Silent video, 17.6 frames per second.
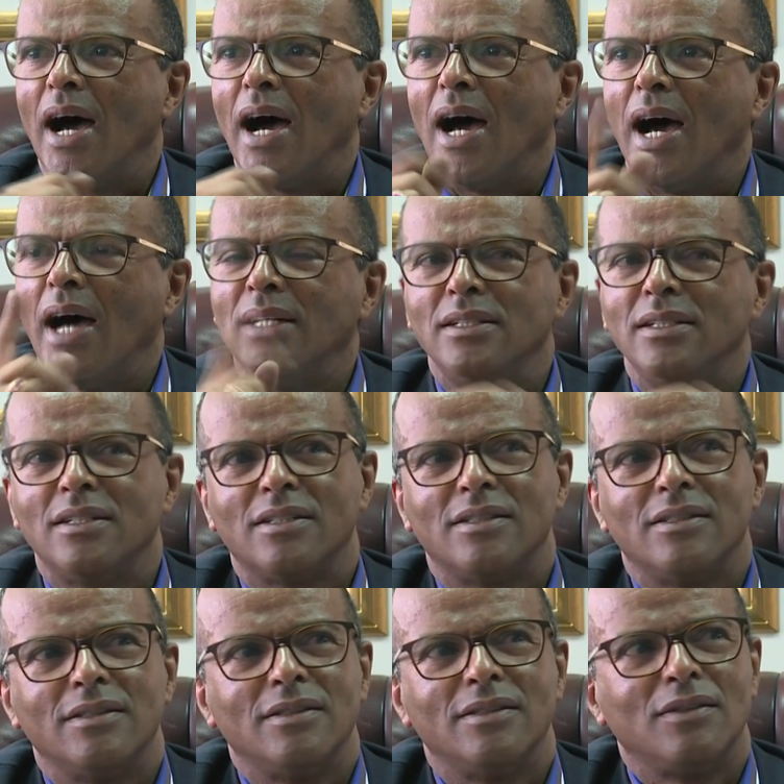And
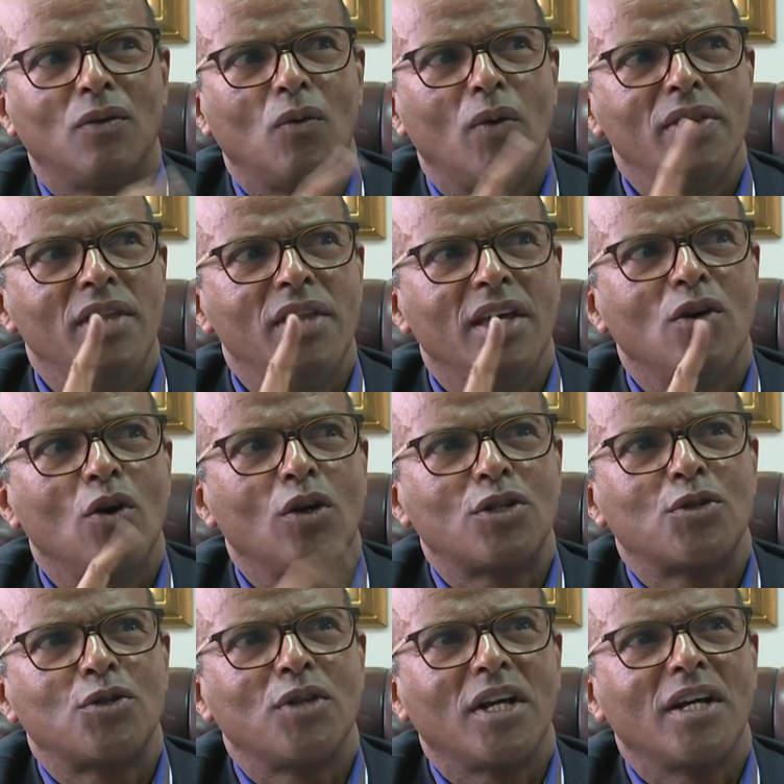when they
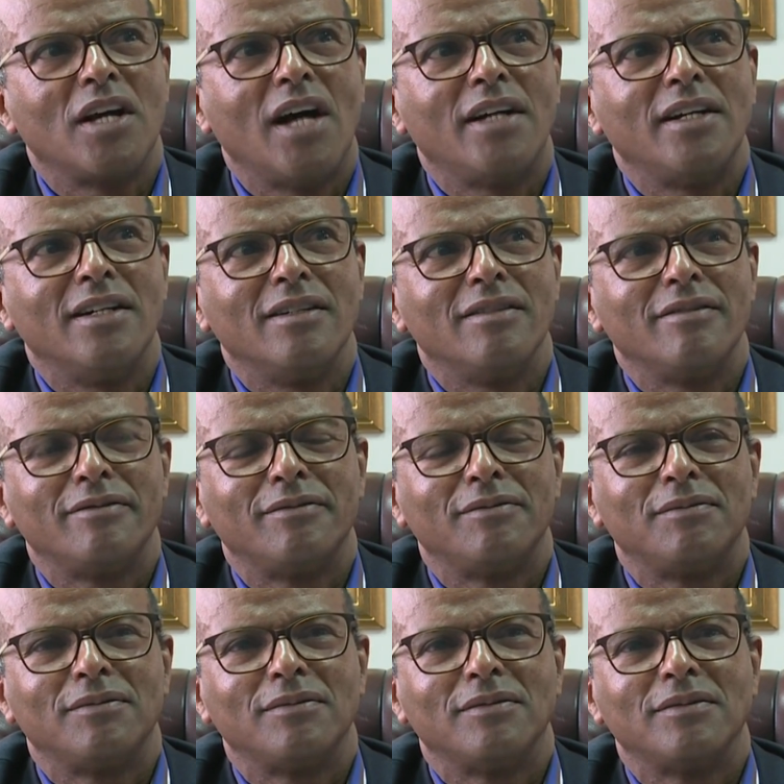got to the garden,
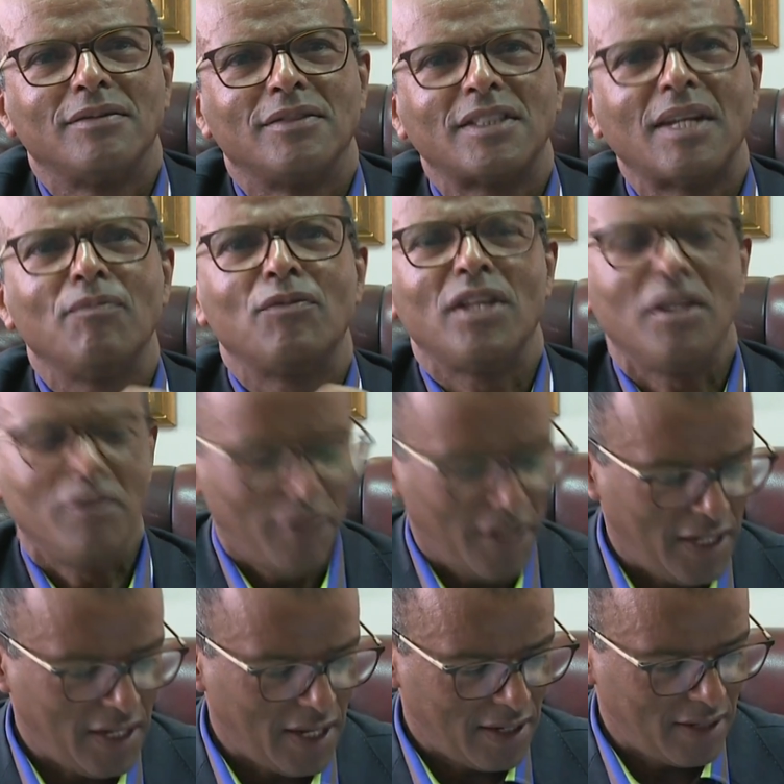something
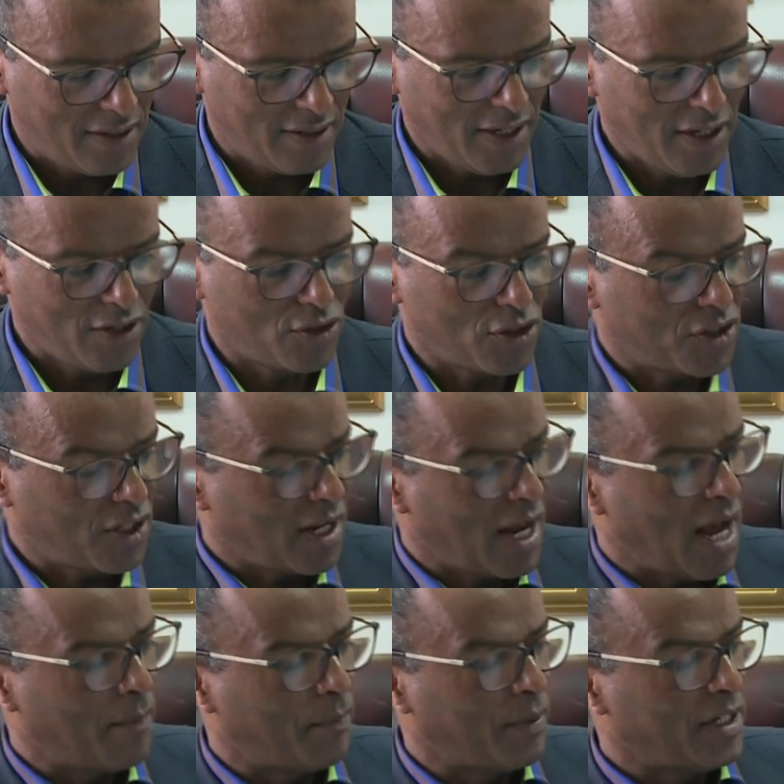very interesting
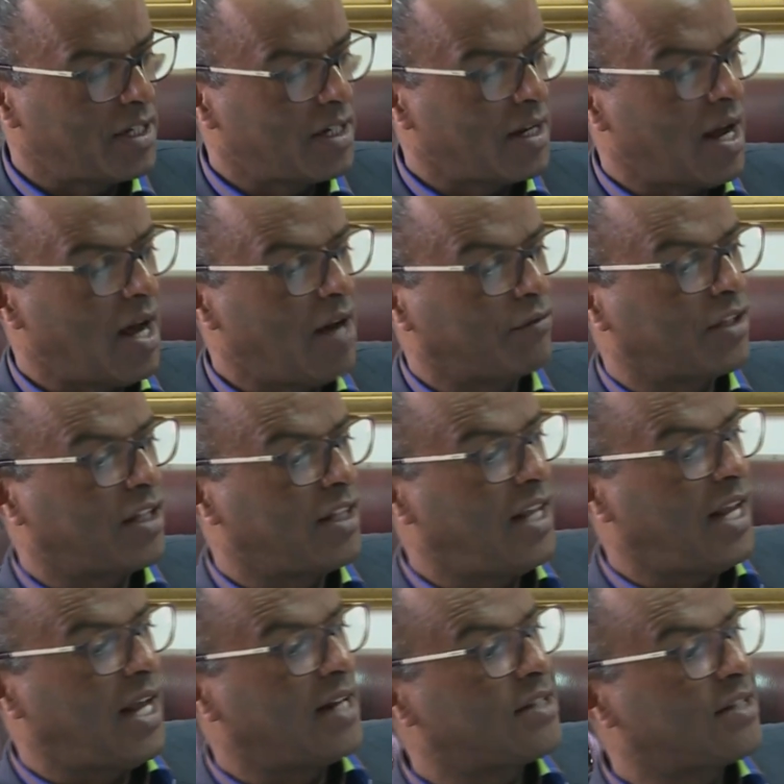happened after
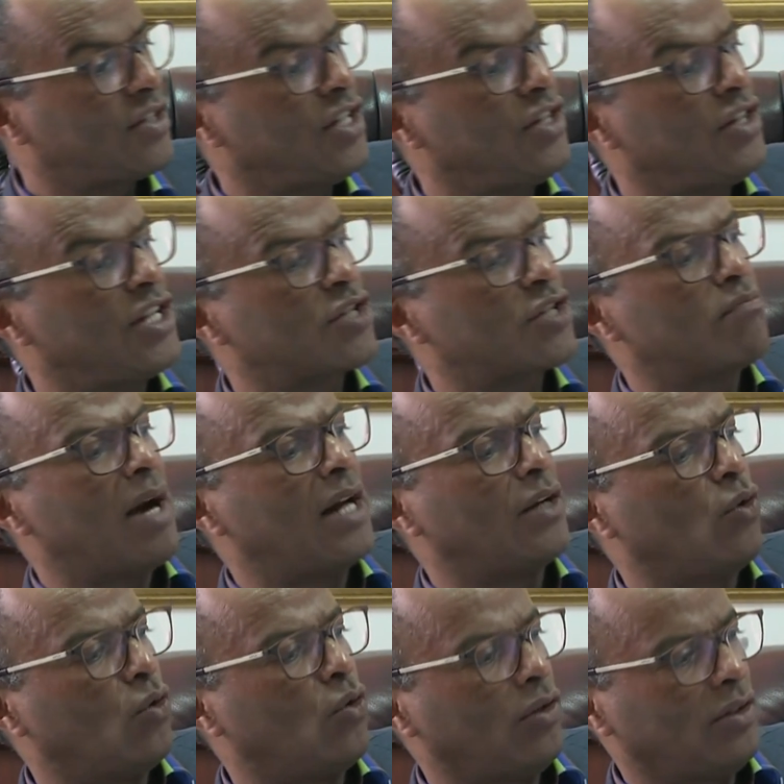they had seen this
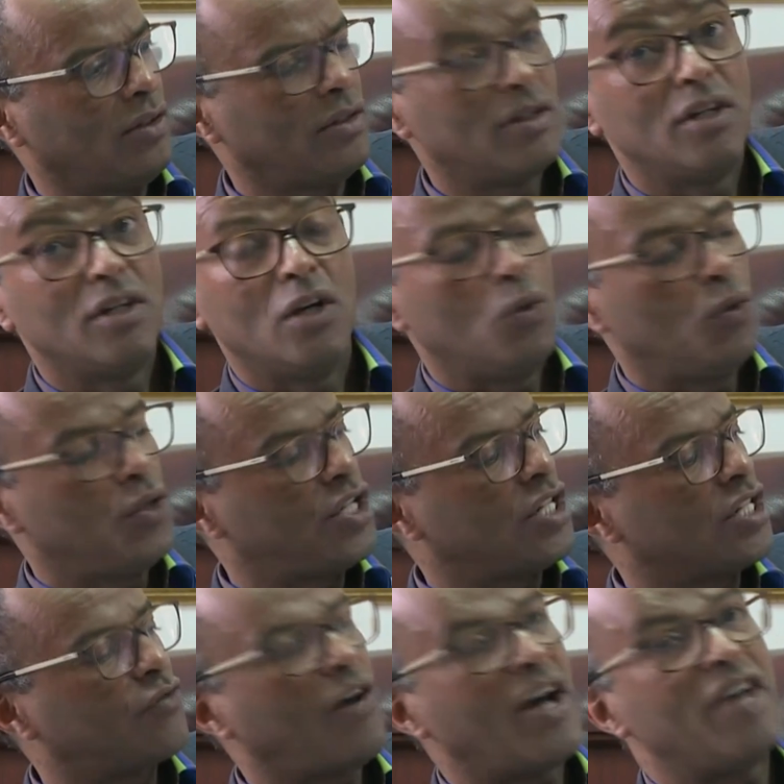manhole, which
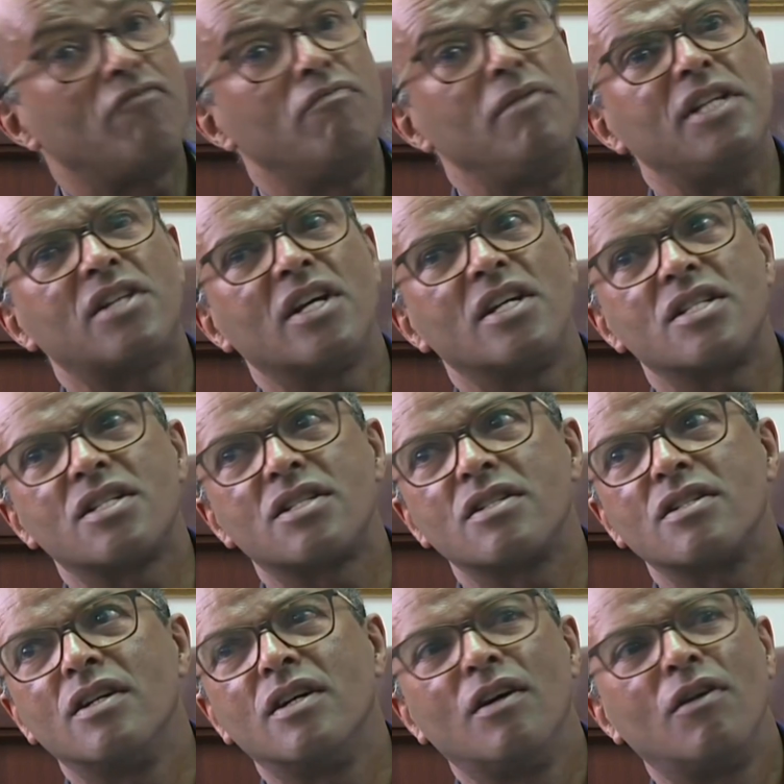is five
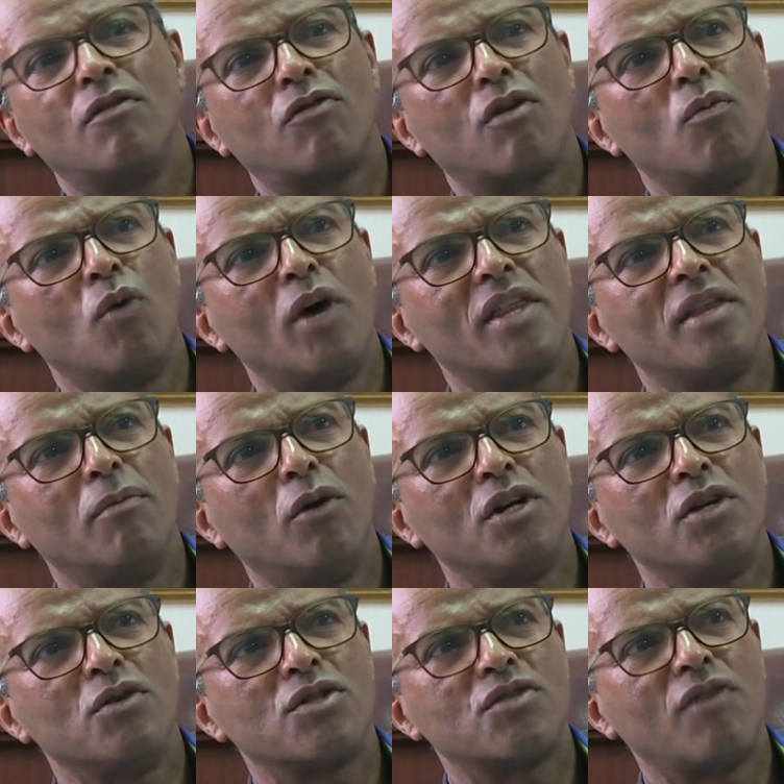meters from where the
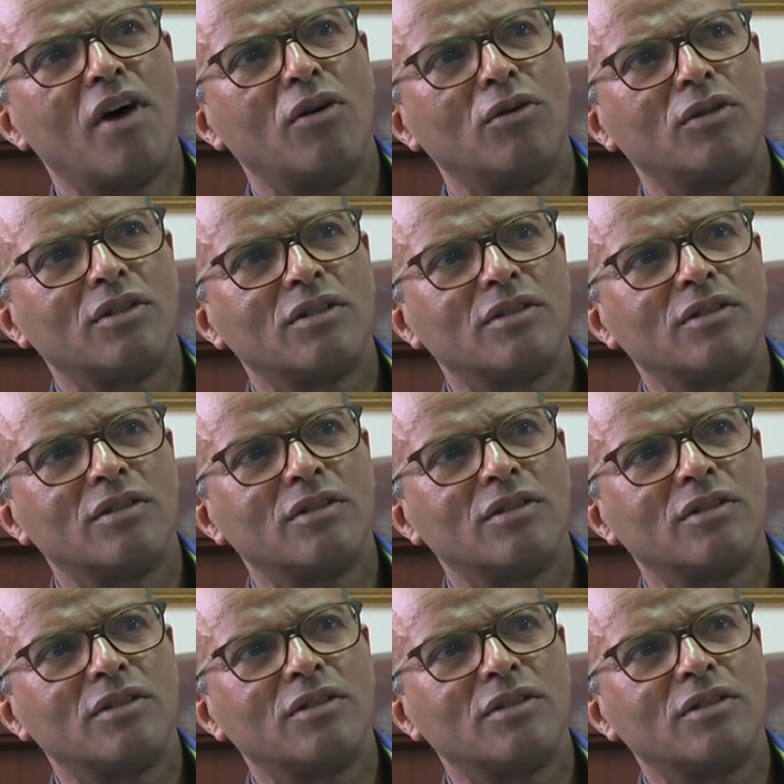body was found.